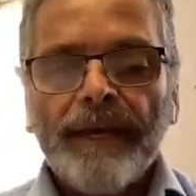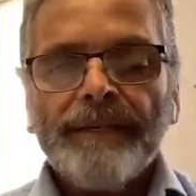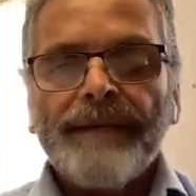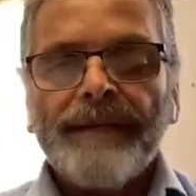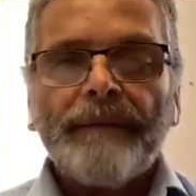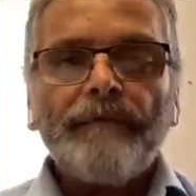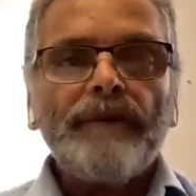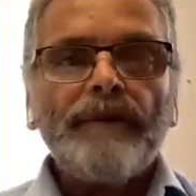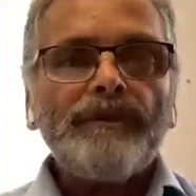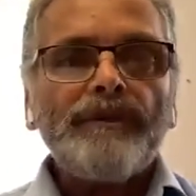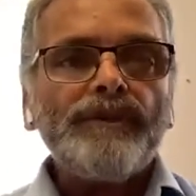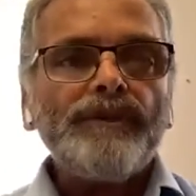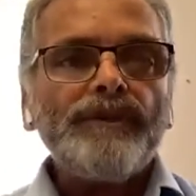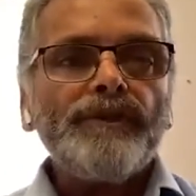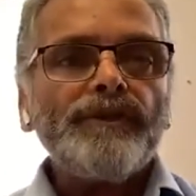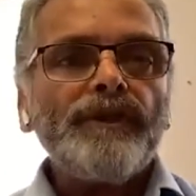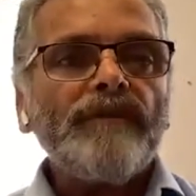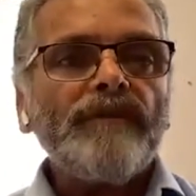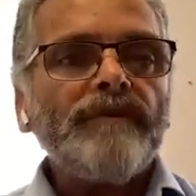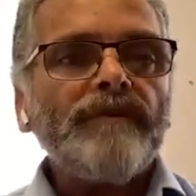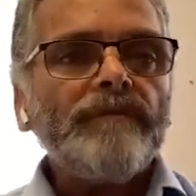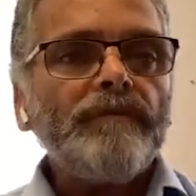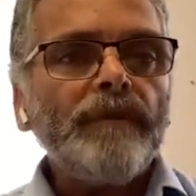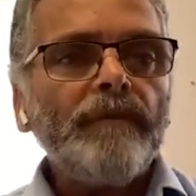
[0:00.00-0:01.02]
Take my shoes
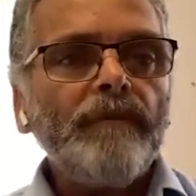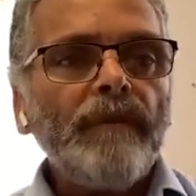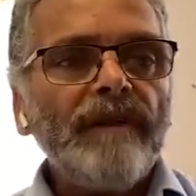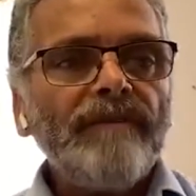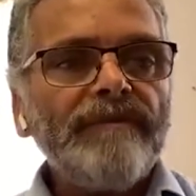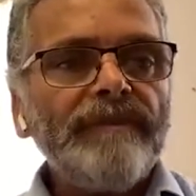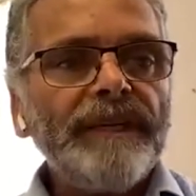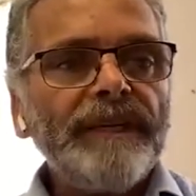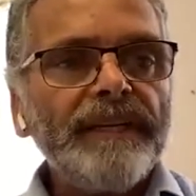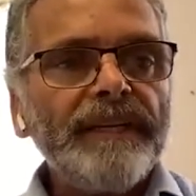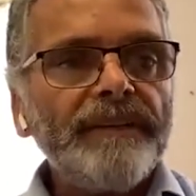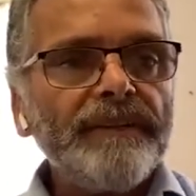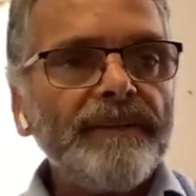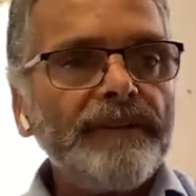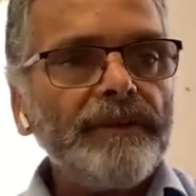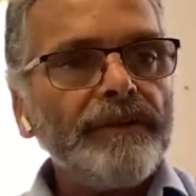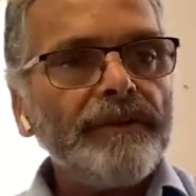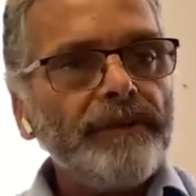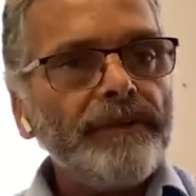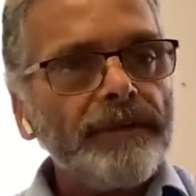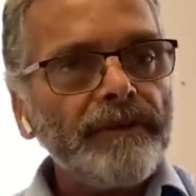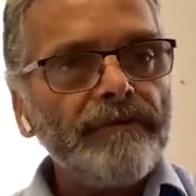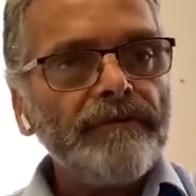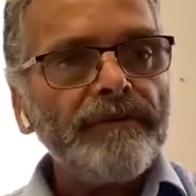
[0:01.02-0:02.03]
off and put my feet in the dirt,
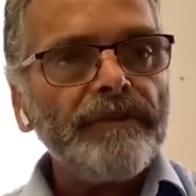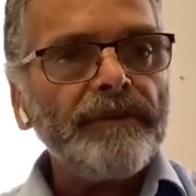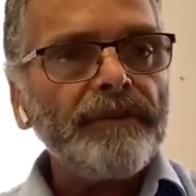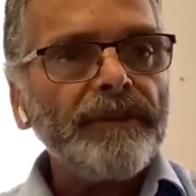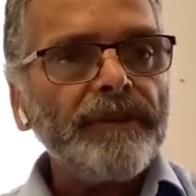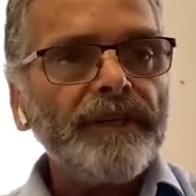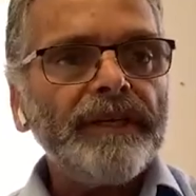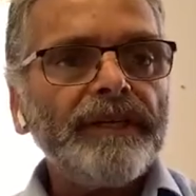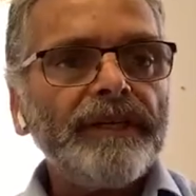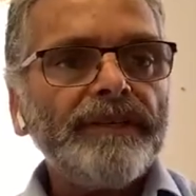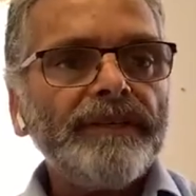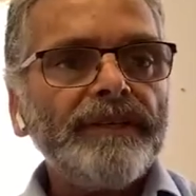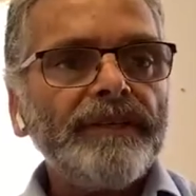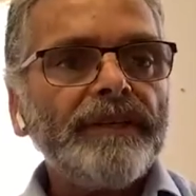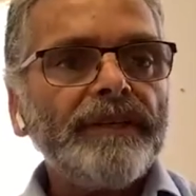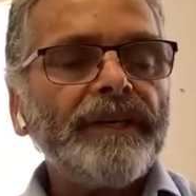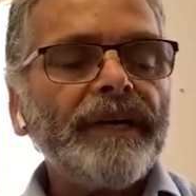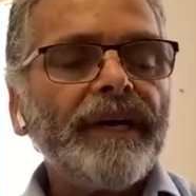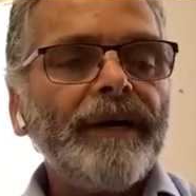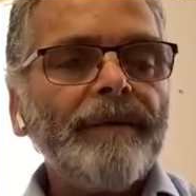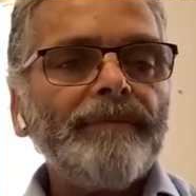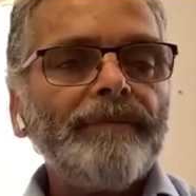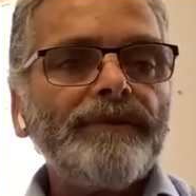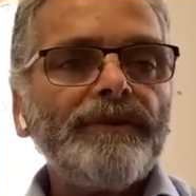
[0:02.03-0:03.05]
and you can feel the energy
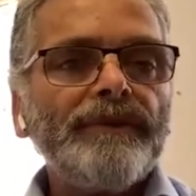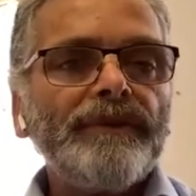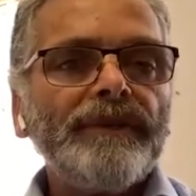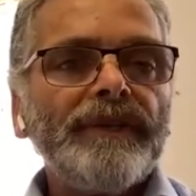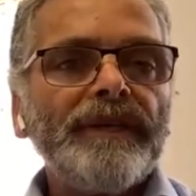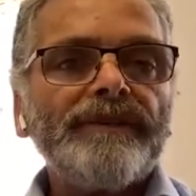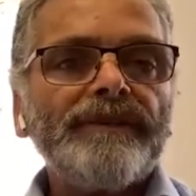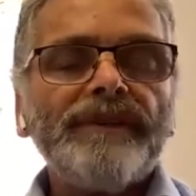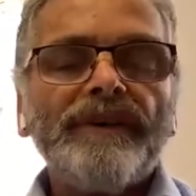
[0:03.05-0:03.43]
that comes through there.